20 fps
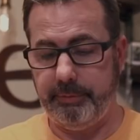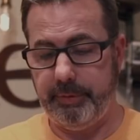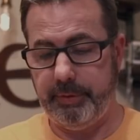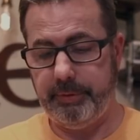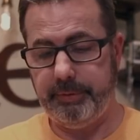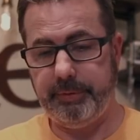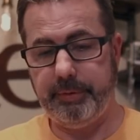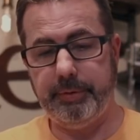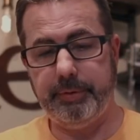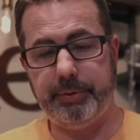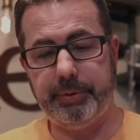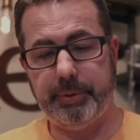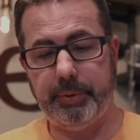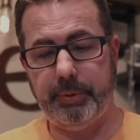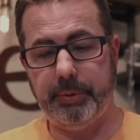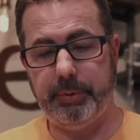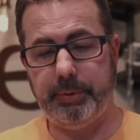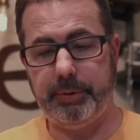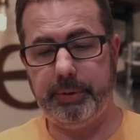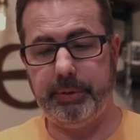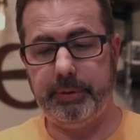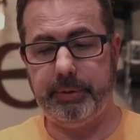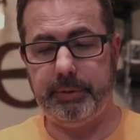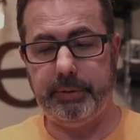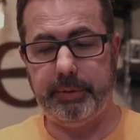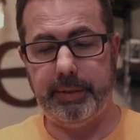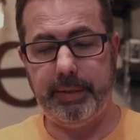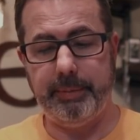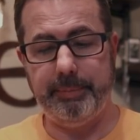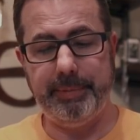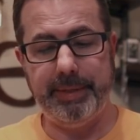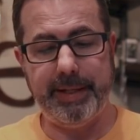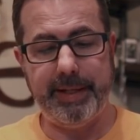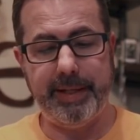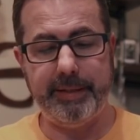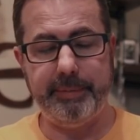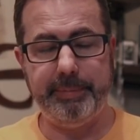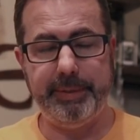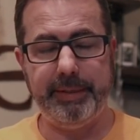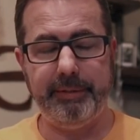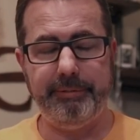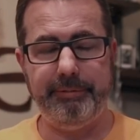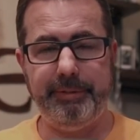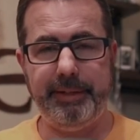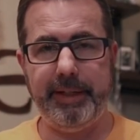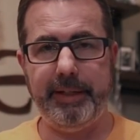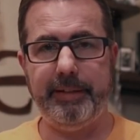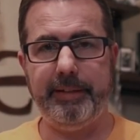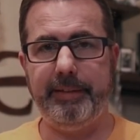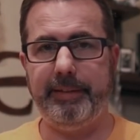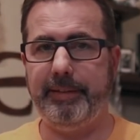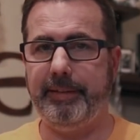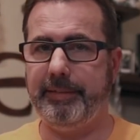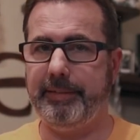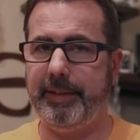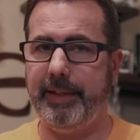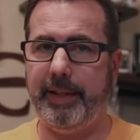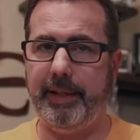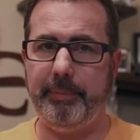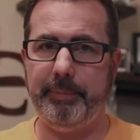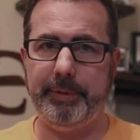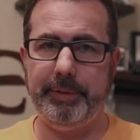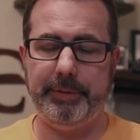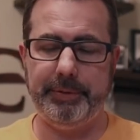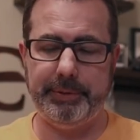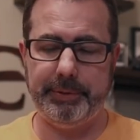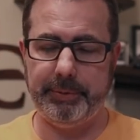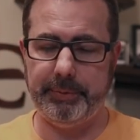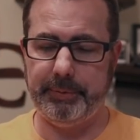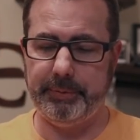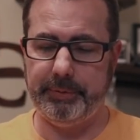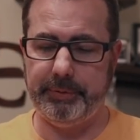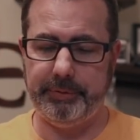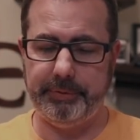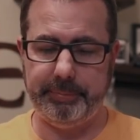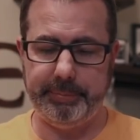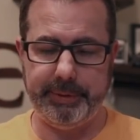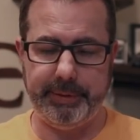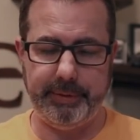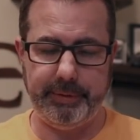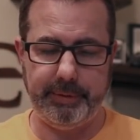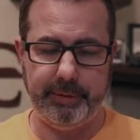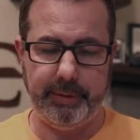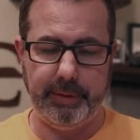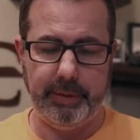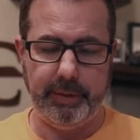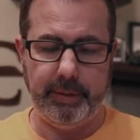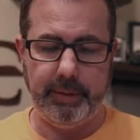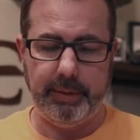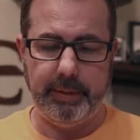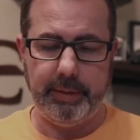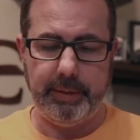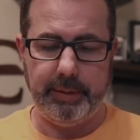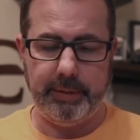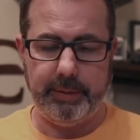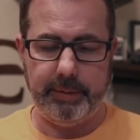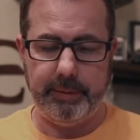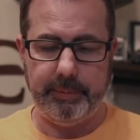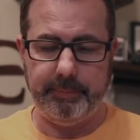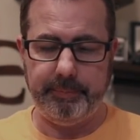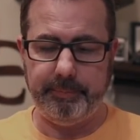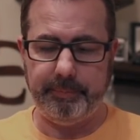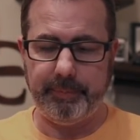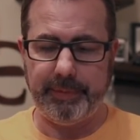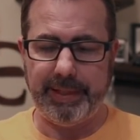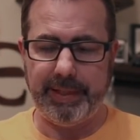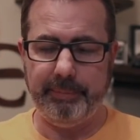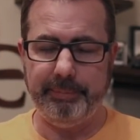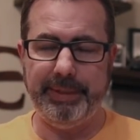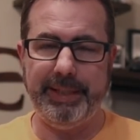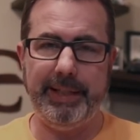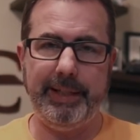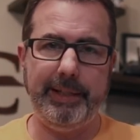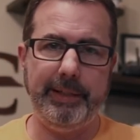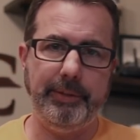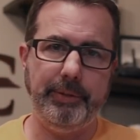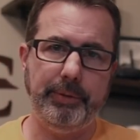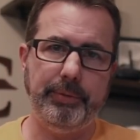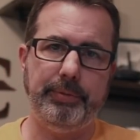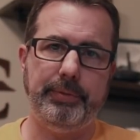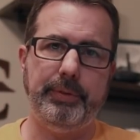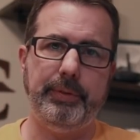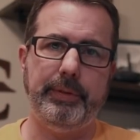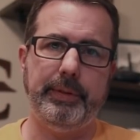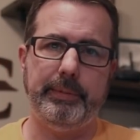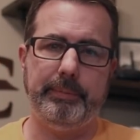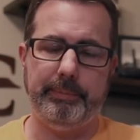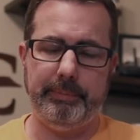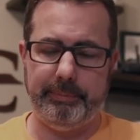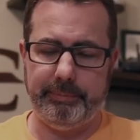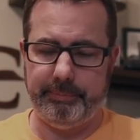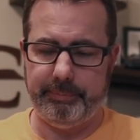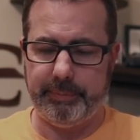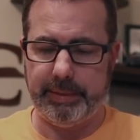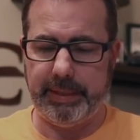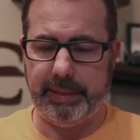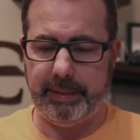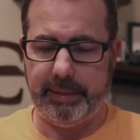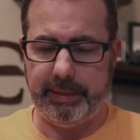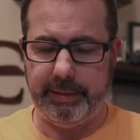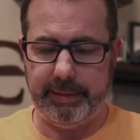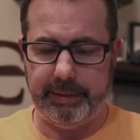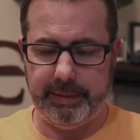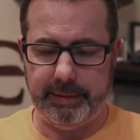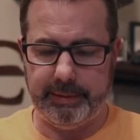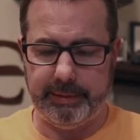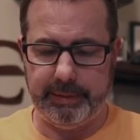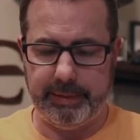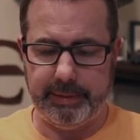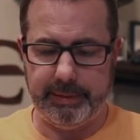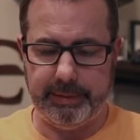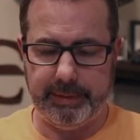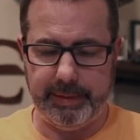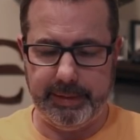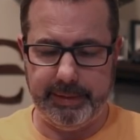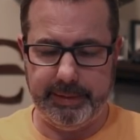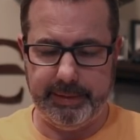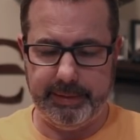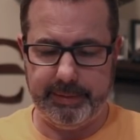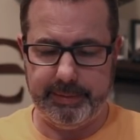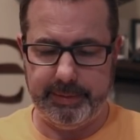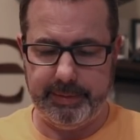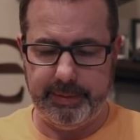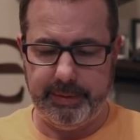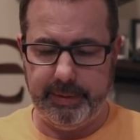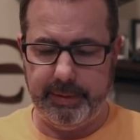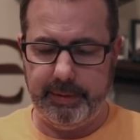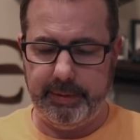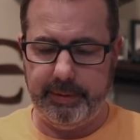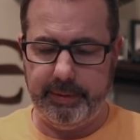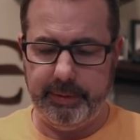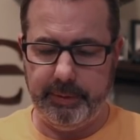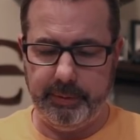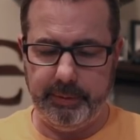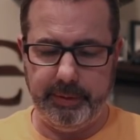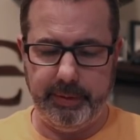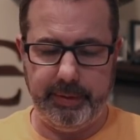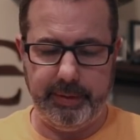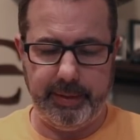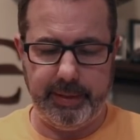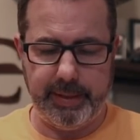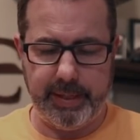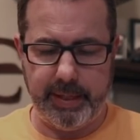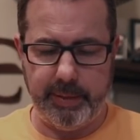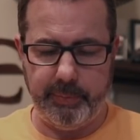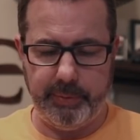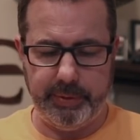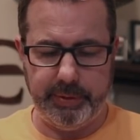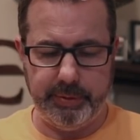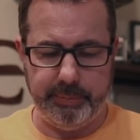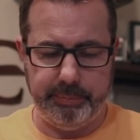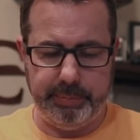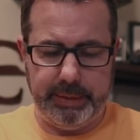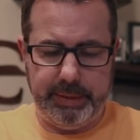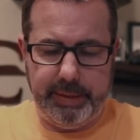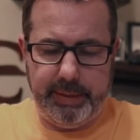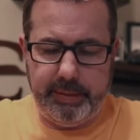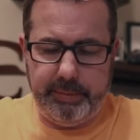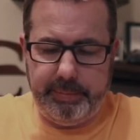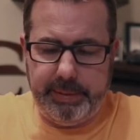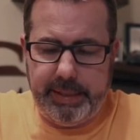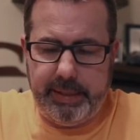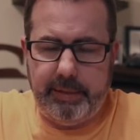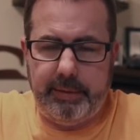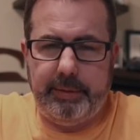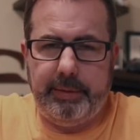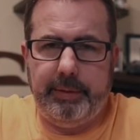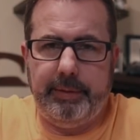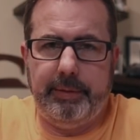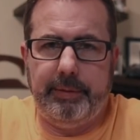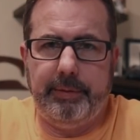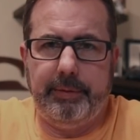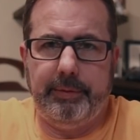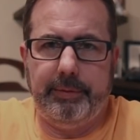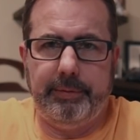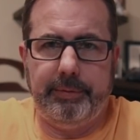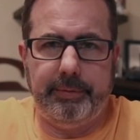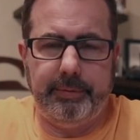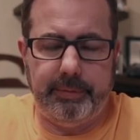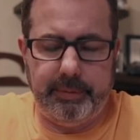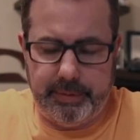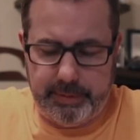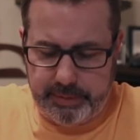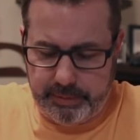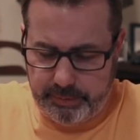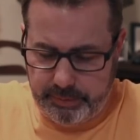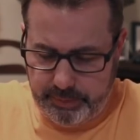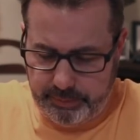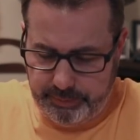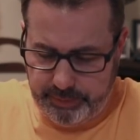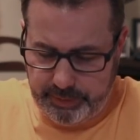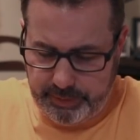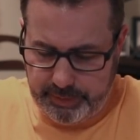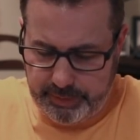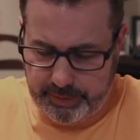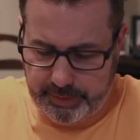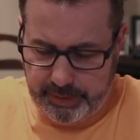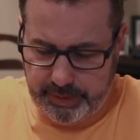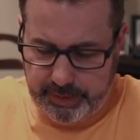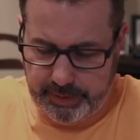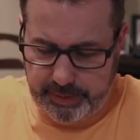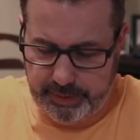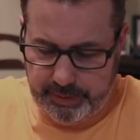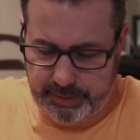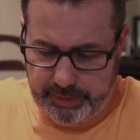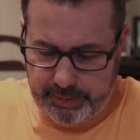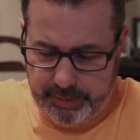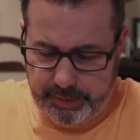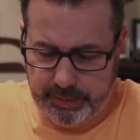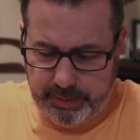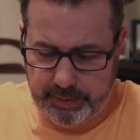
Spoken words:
of this controller. I'm not a big fan of these game controllers, but I'm getting used to them. I like it. The only thing I would complain about is, I don't know if you can see,